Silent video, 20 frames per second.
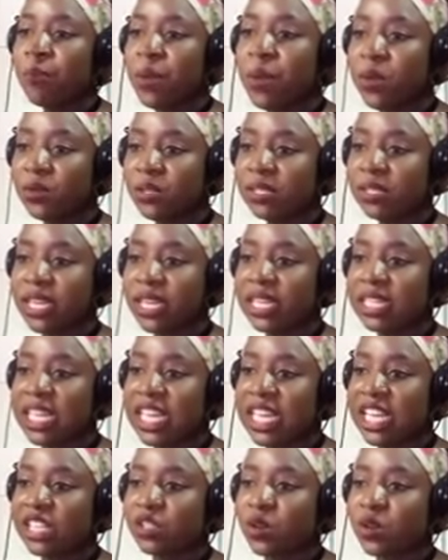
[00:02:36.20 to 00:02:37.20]
posted
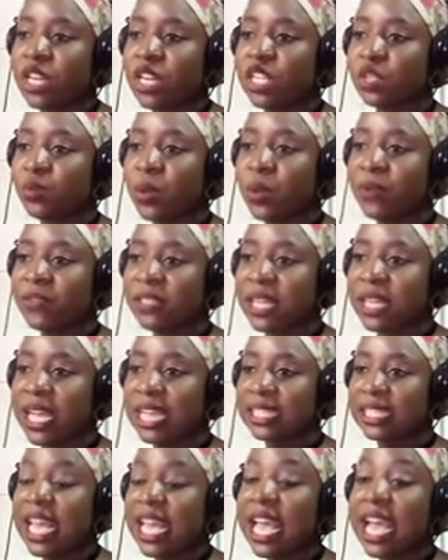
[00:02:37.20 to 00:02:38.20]
it on its
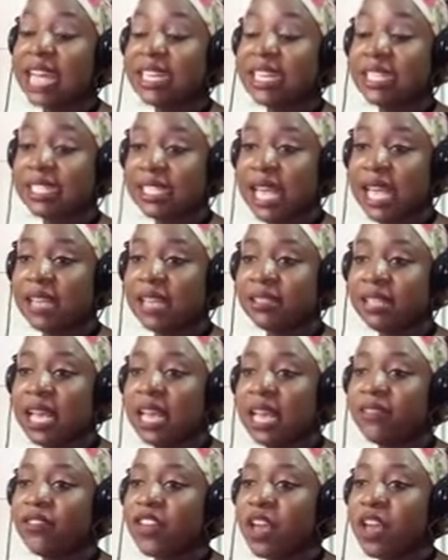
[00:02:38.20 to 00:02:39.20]
website, and it says
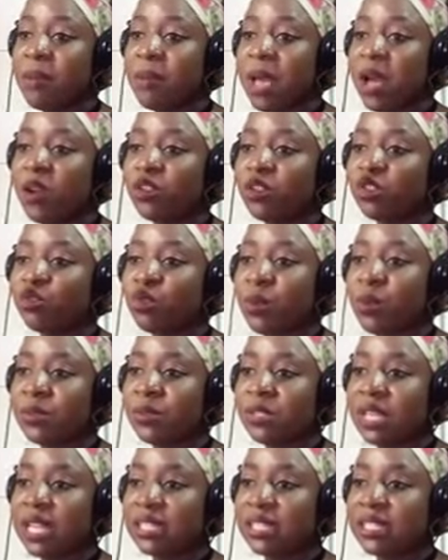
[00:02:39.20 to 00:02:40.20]
the amount
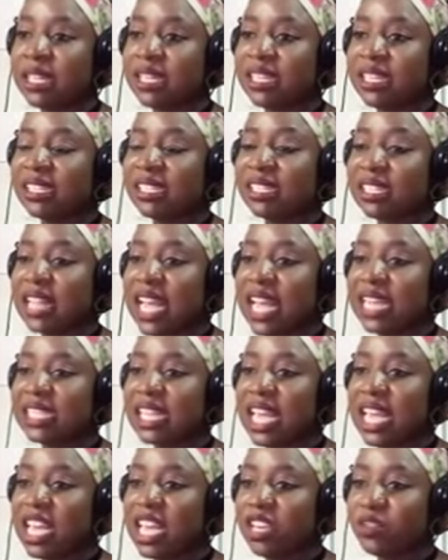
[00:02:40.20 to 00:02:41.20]
represented a slight
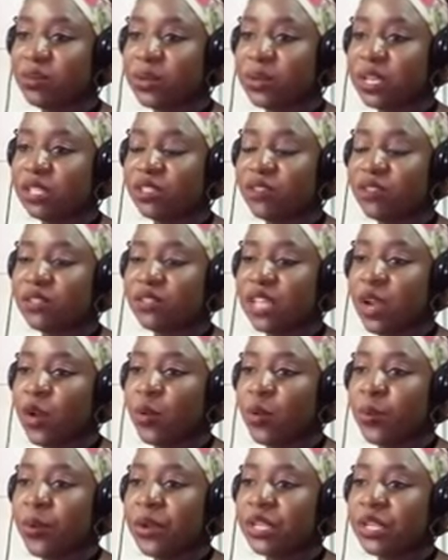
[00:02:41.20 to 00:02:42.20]
increase of
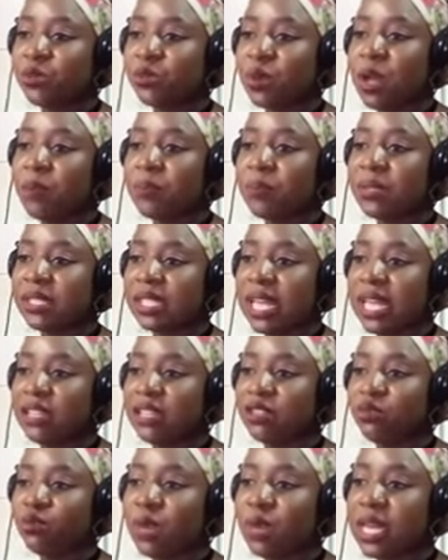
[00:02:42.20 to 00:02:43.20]

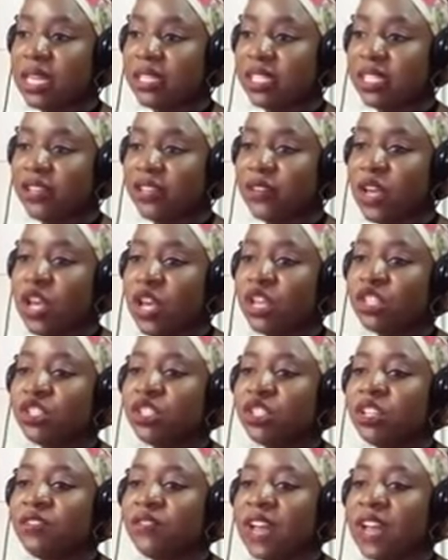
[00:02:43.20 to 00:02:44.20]
0.1% relative
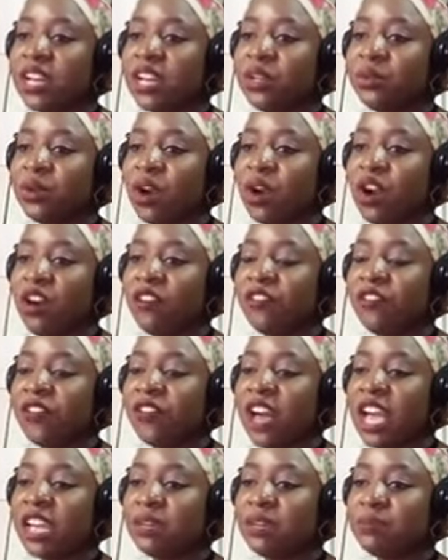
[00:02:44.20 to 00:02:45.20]
to the value of
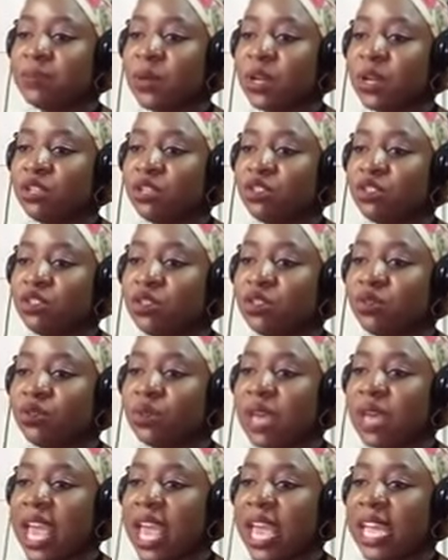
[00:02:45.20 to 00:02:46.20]

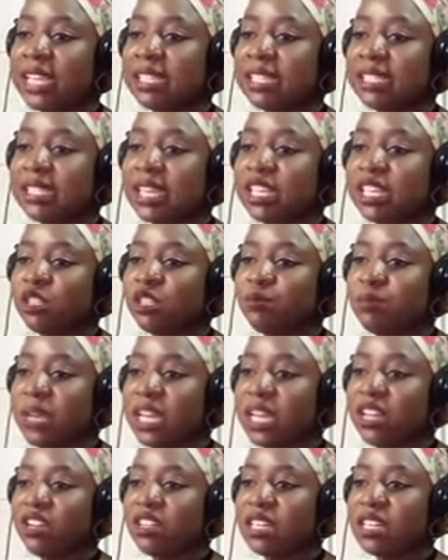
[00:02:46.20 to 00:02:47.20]
5.286
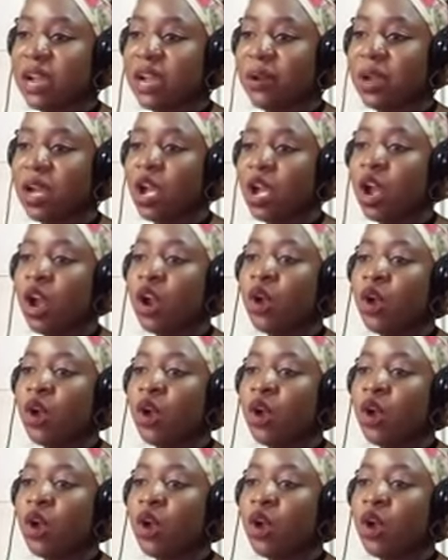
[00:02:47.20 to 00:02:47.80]
billion naira